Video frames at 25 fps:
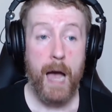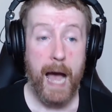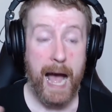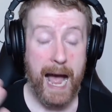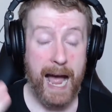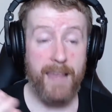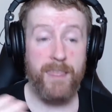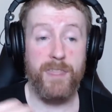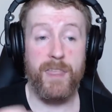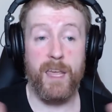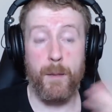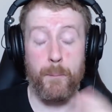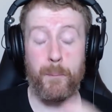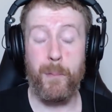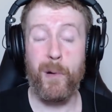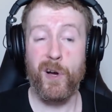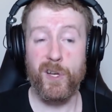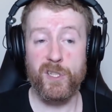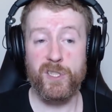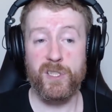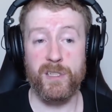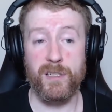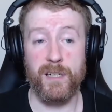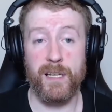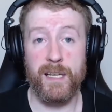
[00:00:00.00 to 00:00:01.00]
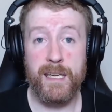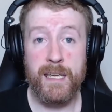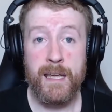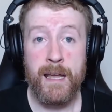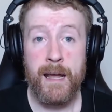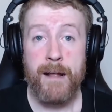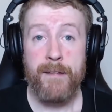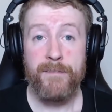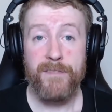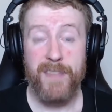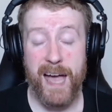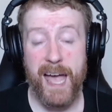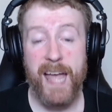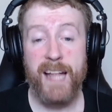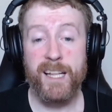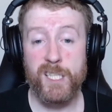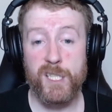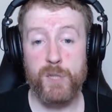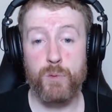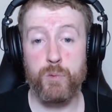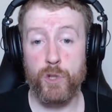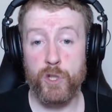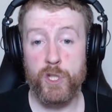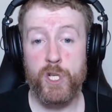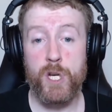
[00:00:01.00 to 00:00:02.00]
I think personally that
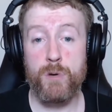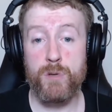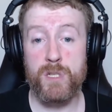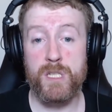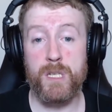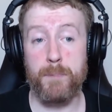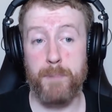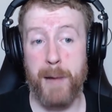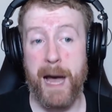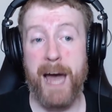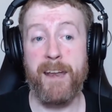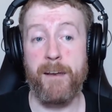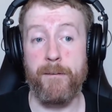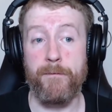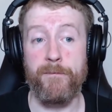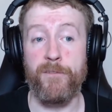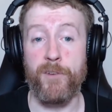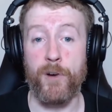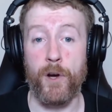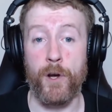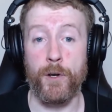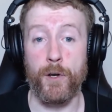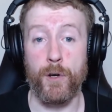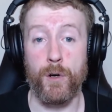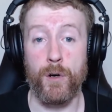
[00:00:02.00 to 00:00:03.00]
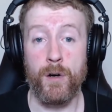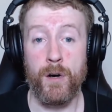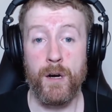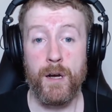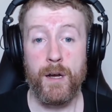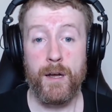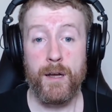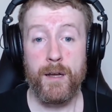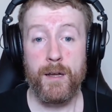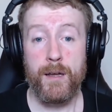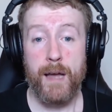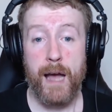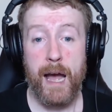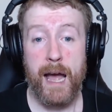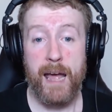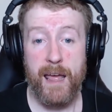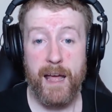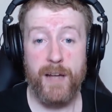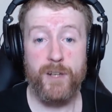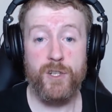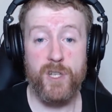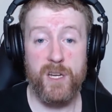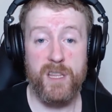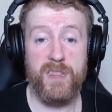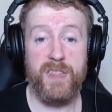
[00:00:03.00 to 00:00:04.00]
ENCE will choose to ban Inferno. I
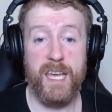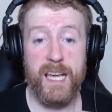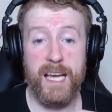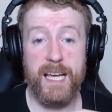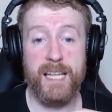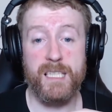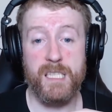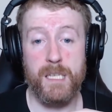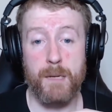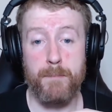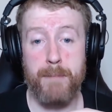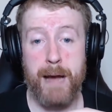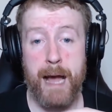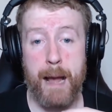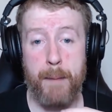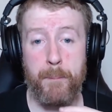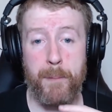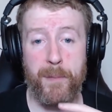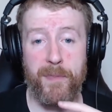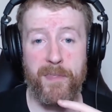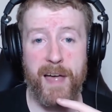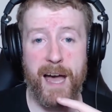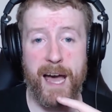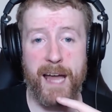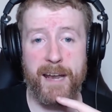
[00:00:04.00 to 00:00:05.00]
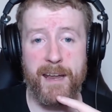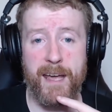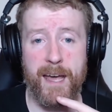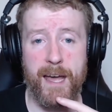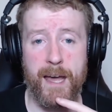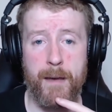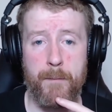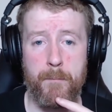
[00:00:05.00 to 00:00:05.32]
actually think it's a map that...